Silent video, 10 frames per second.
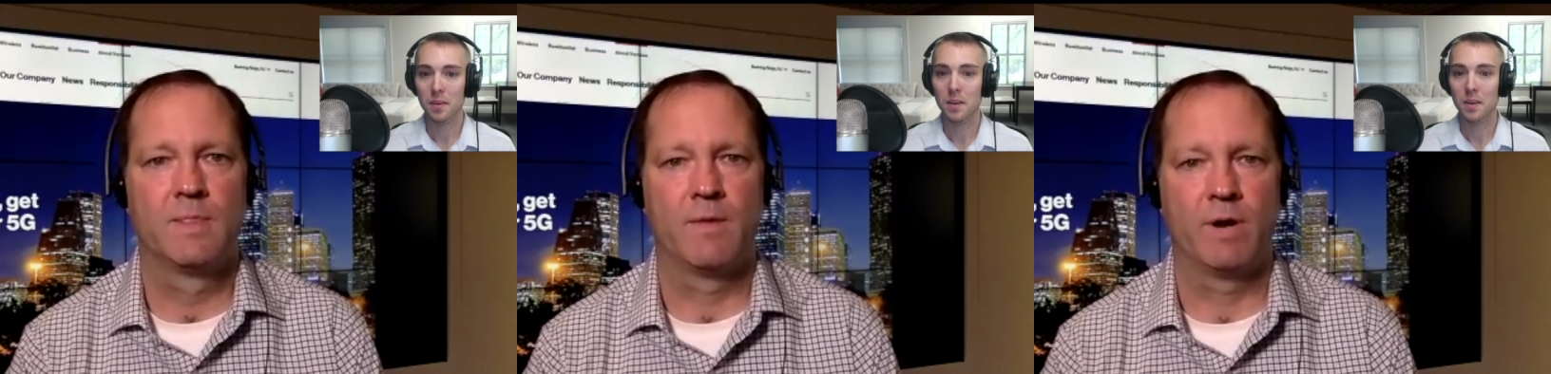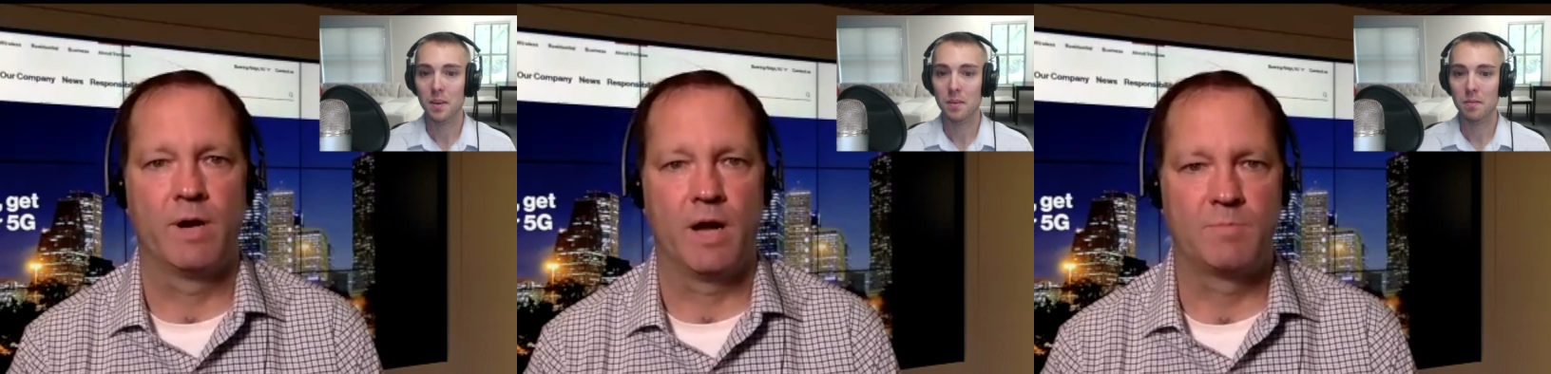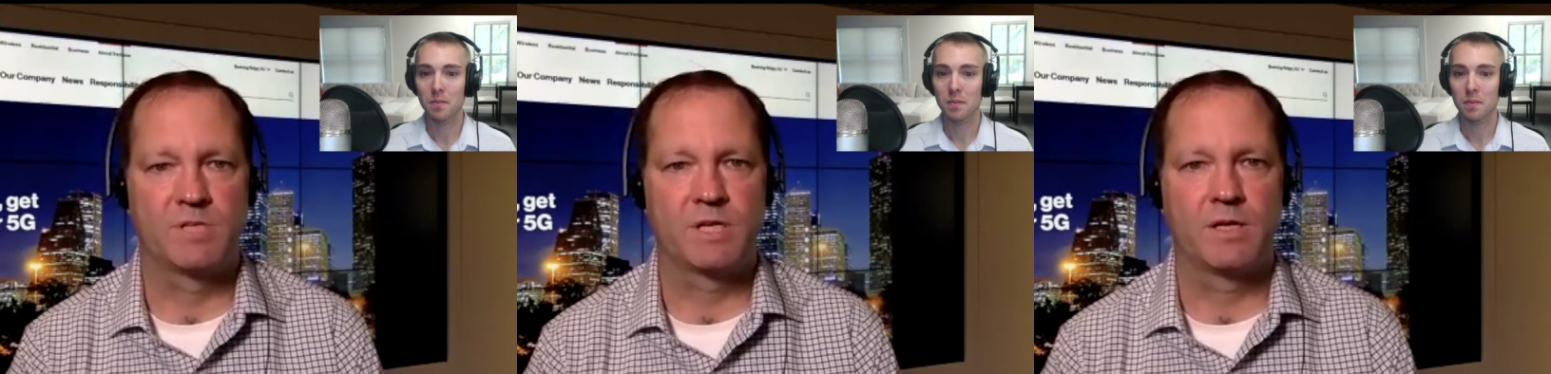Speaker 1: They want to
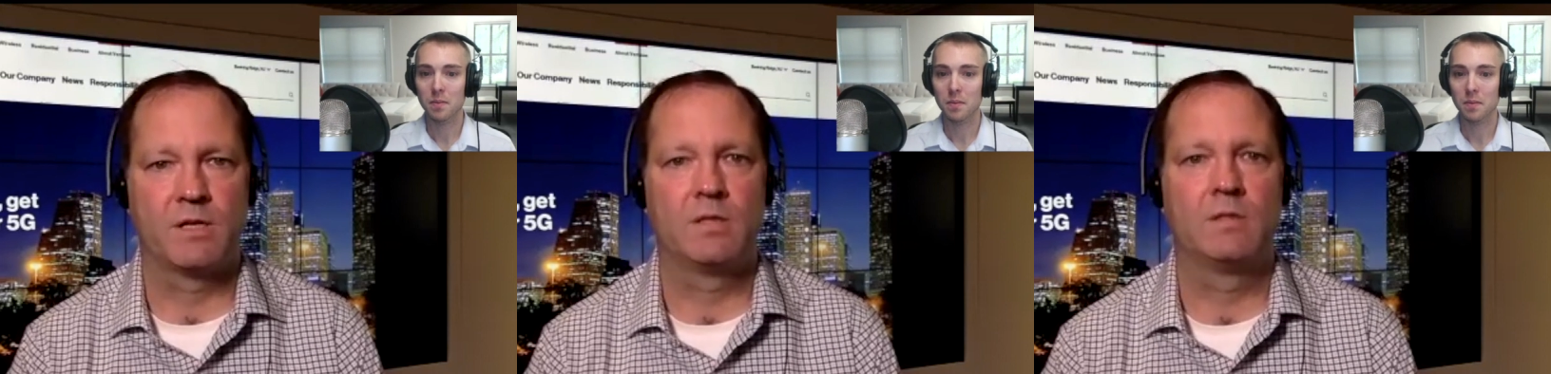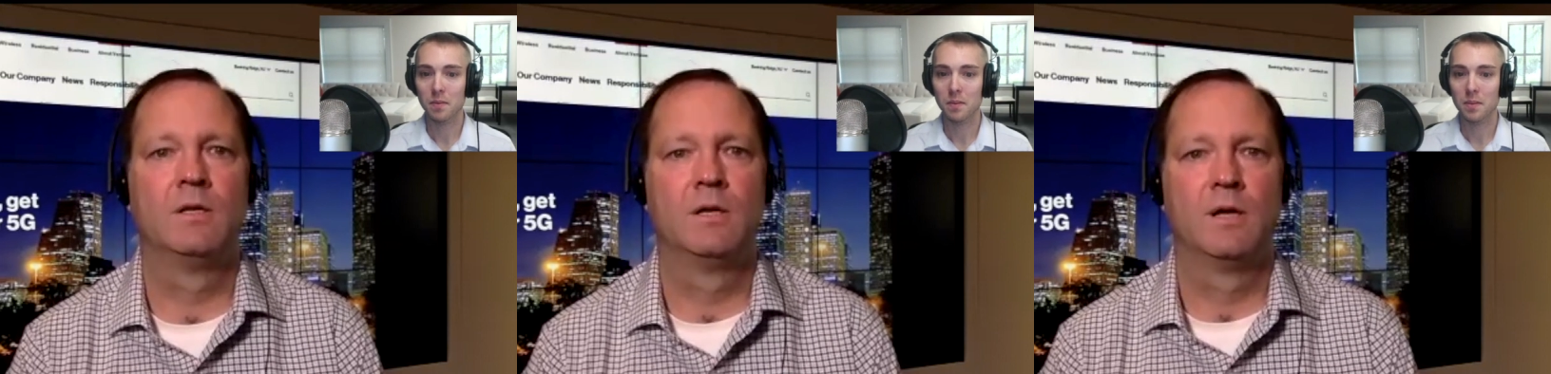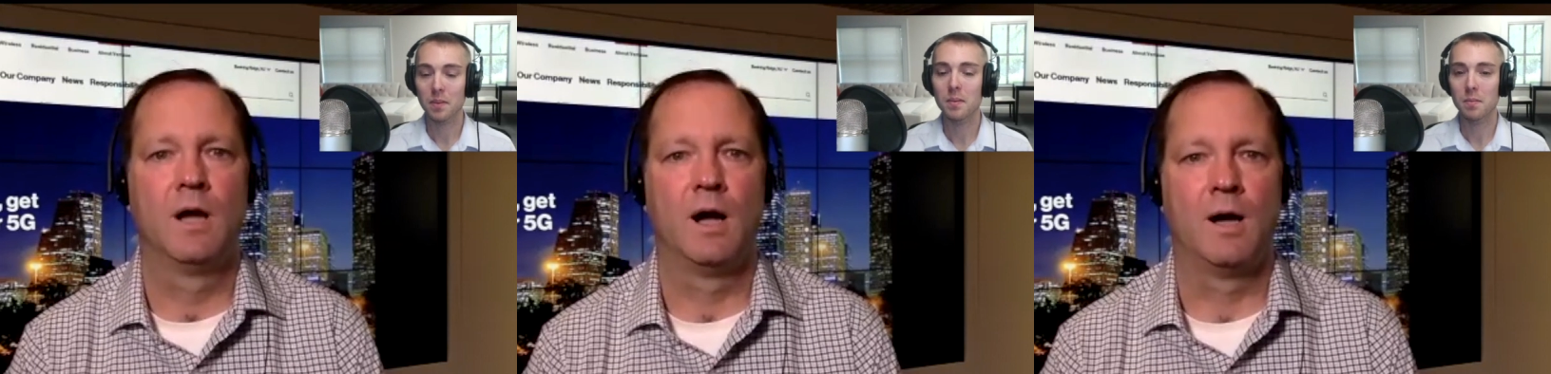upskill.
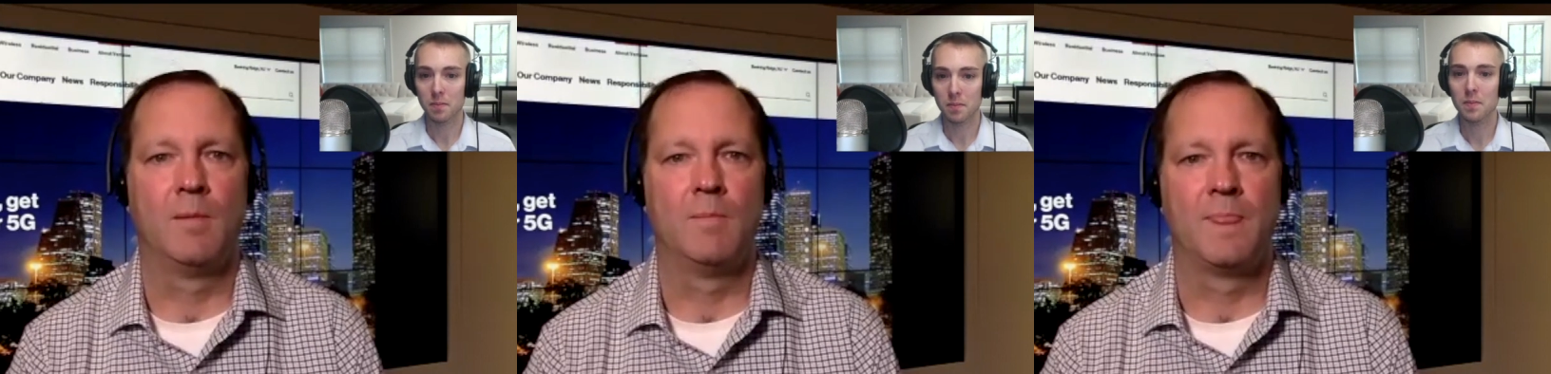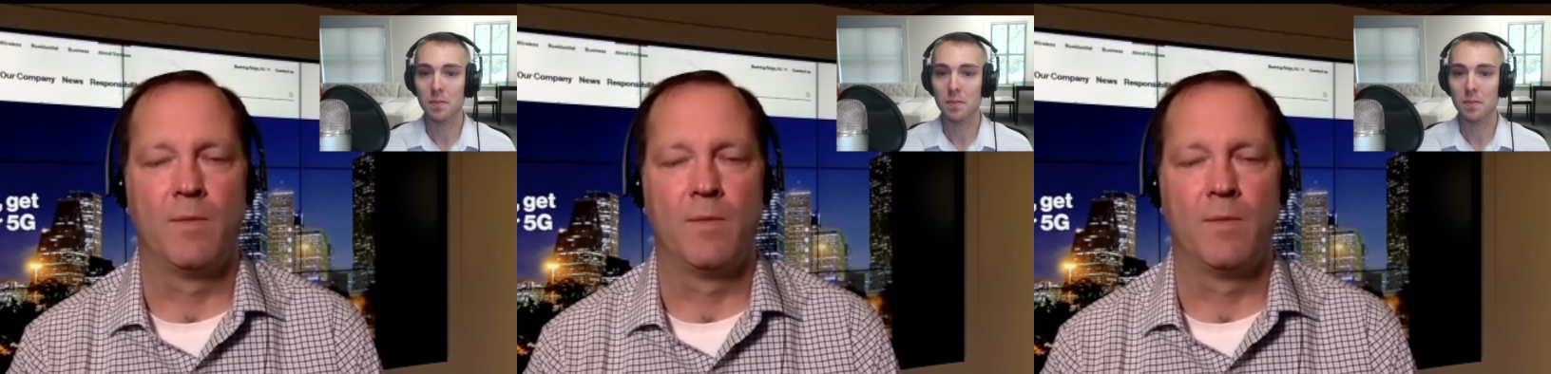Um,